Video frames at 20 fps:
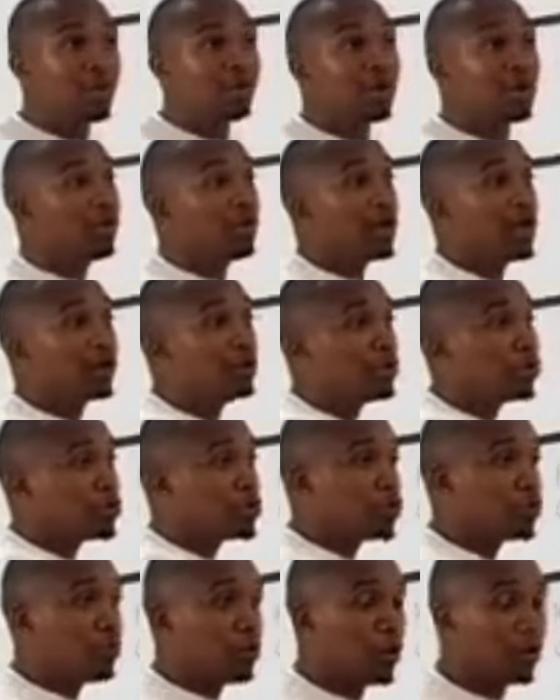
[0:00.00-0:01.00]
a William
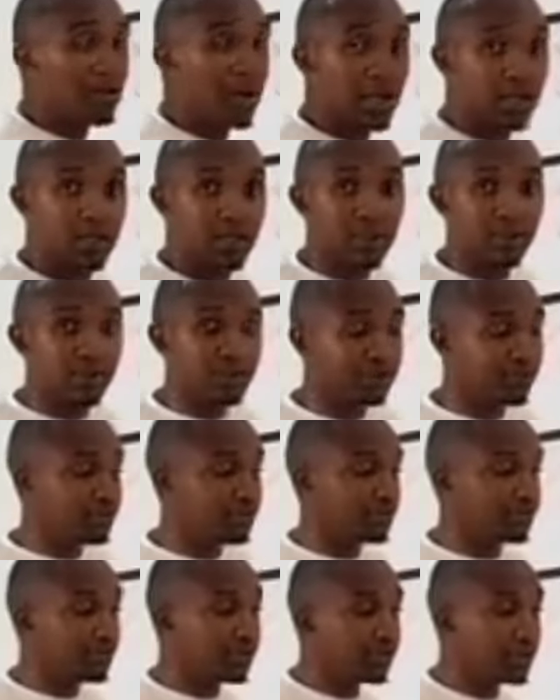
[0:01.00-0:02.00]
Ruto Promax.
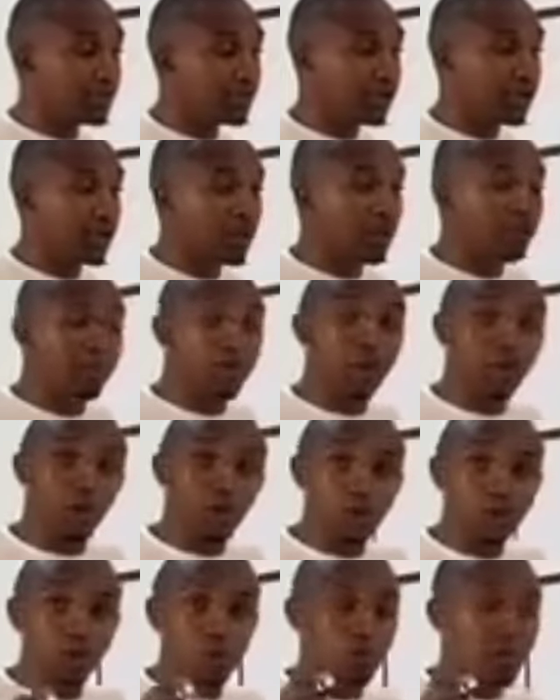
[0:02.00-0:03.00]

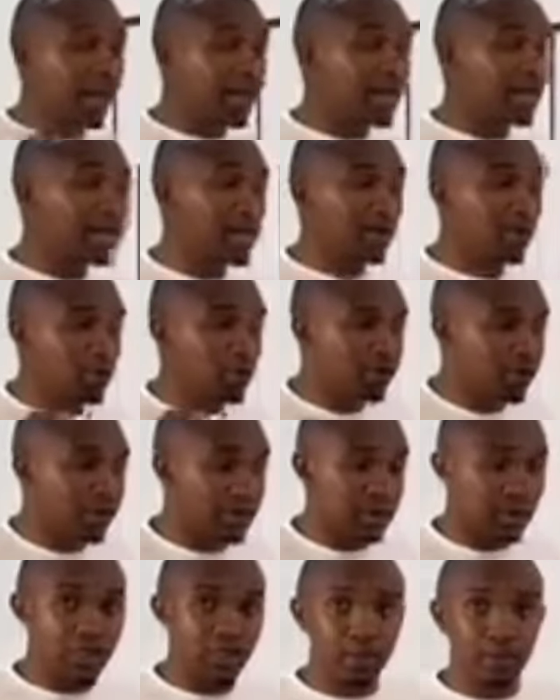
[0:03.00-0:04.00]
Because we are a
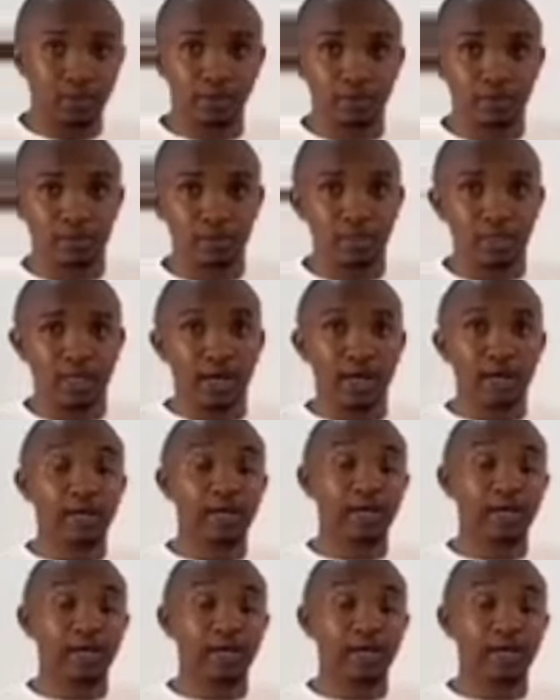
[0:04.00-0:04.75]
democracy, and a